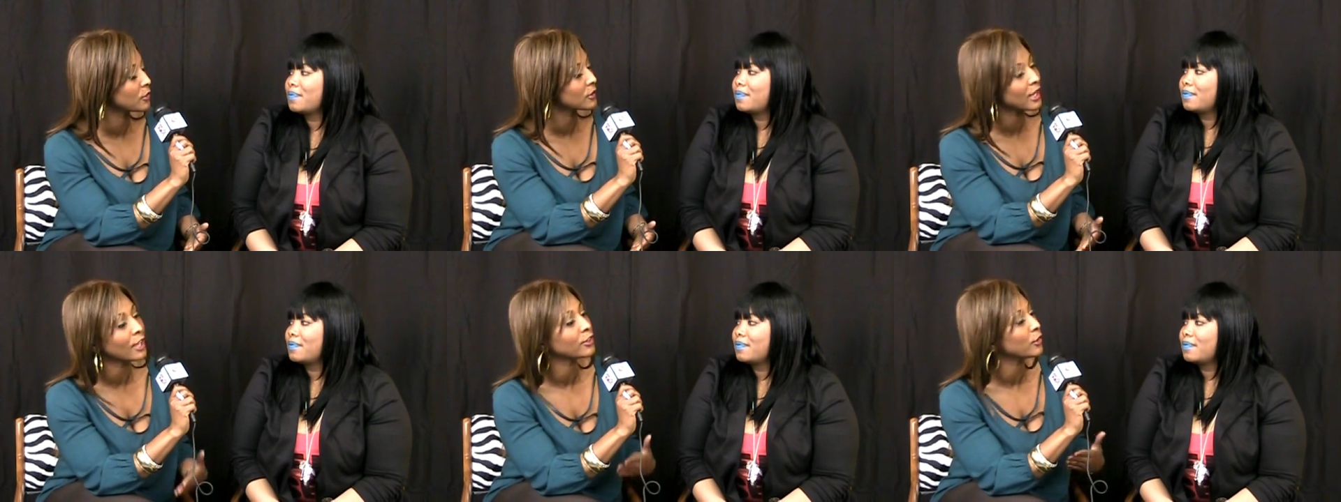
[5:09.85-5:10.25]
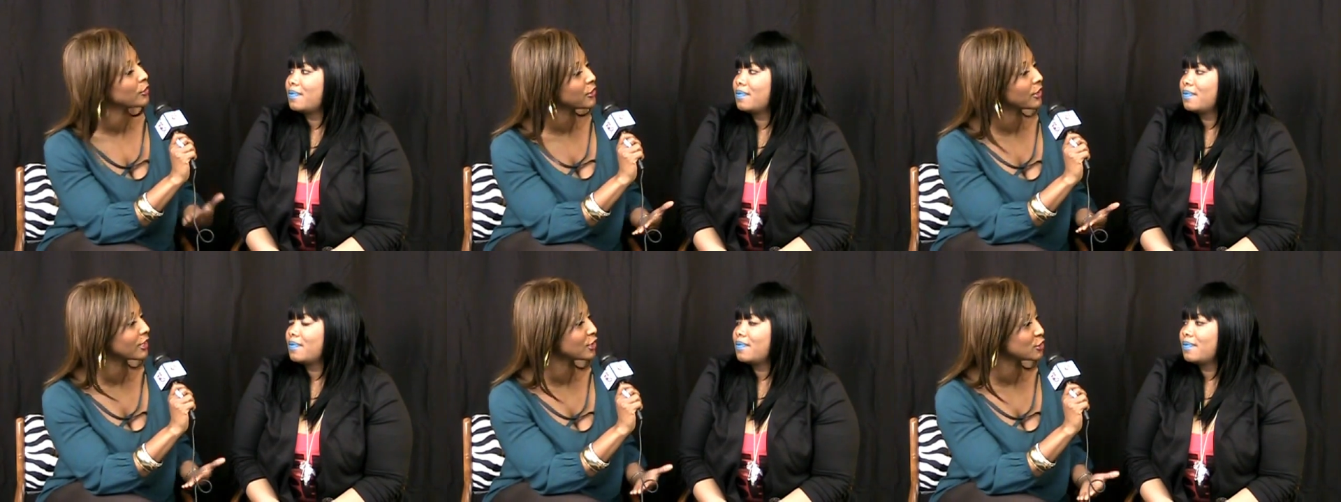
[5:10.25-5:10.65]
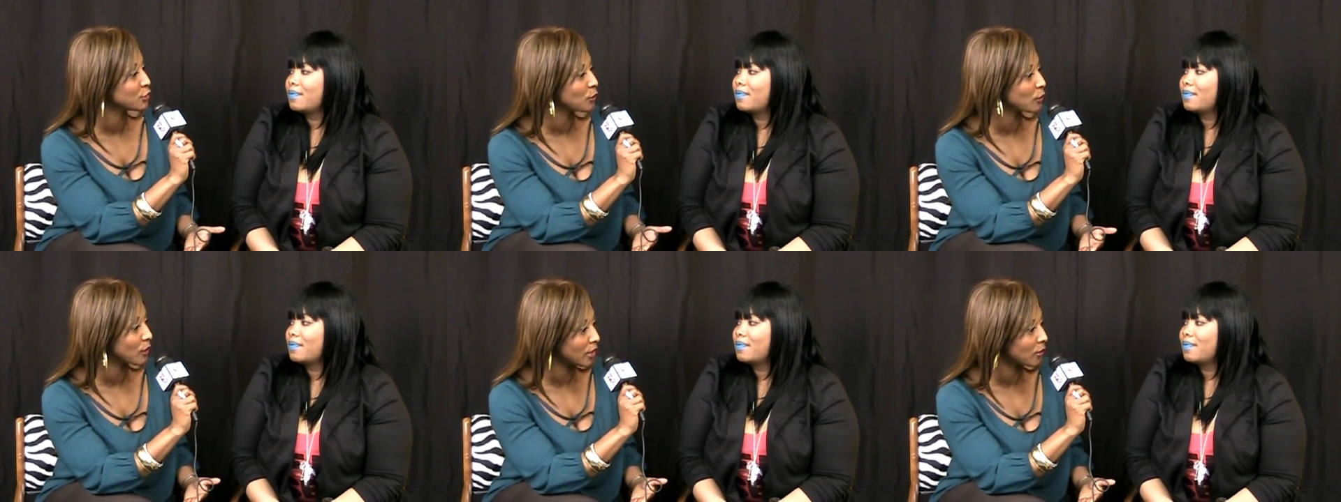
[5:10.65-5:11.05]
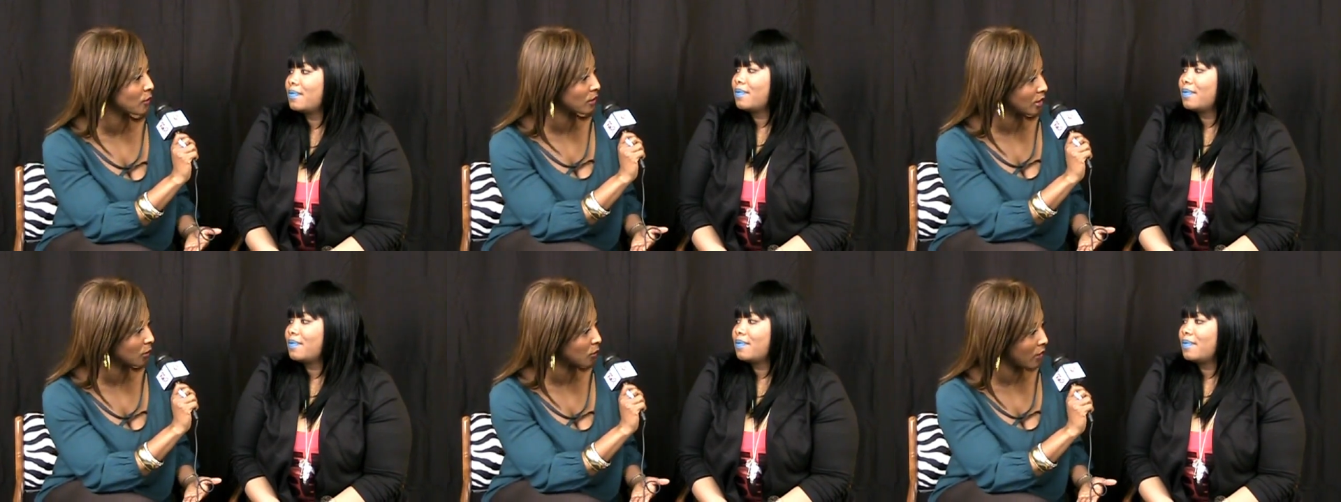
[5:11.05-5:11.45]
Speaker 1: And I know you're going to do really,
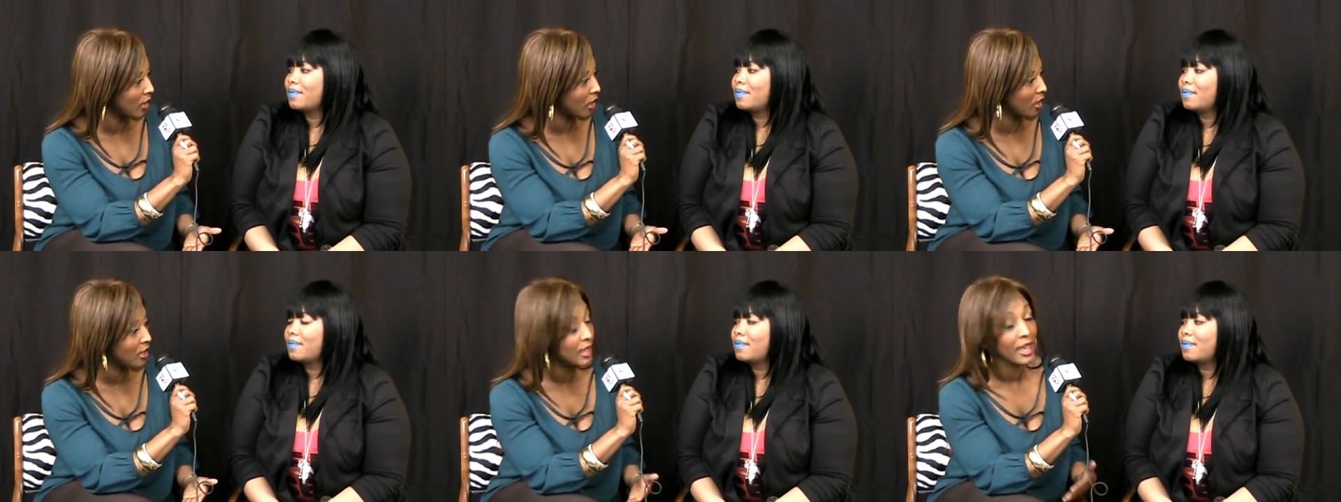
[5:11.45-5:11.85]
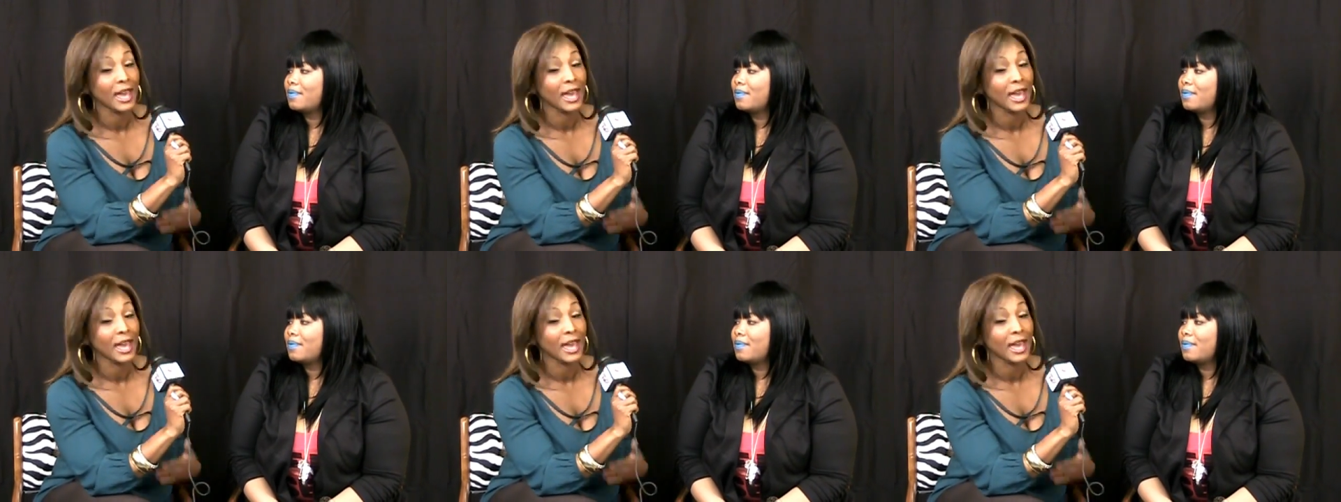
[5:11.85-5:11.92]
really well.